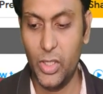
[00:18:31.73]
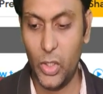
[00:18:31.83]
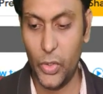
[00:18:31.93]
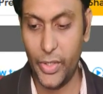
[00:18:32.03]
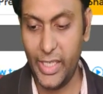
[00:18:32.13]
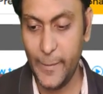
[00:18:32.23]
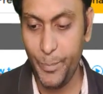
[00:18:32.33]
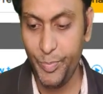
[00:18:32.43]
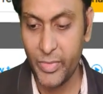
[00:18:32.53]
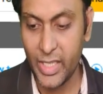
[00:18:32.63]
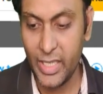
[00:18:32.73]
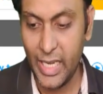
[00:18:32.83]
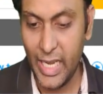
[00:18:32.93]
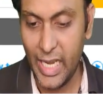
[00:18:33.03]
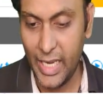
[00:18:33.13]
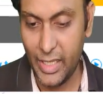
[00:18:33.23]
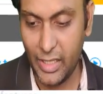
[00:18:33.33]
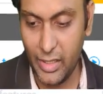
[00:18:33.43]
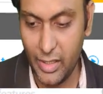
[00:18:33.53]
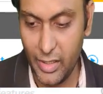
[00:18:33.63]
All right, and
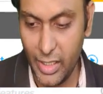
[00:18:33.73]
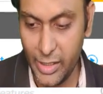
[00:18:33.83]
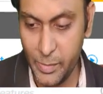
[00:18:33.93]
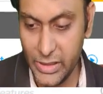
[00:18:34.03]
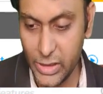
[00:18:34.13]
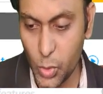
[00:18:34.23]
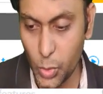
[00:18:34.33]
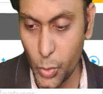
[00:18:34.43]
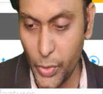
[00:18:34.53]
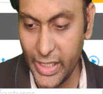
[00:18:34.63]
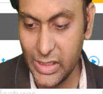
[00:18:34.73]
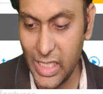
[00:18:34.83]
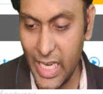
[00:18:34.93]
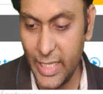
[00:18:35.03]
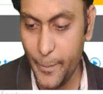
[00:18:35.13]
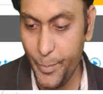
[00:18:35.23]
let me just go to next slide.